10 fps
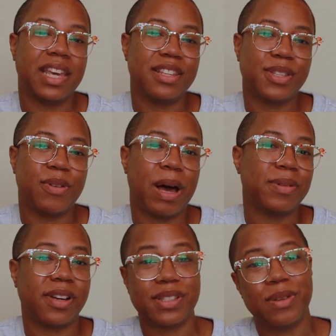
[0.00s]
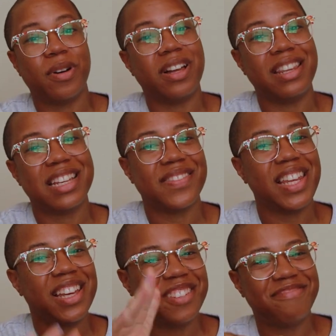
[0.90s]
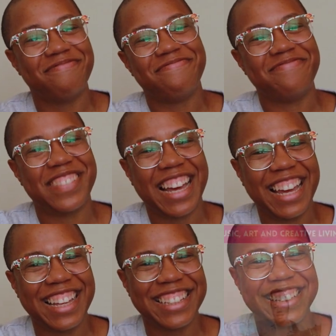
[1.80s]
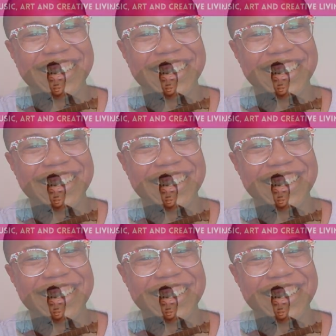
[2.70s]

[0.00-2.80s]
And so I will talk to you all in the next video. Bye.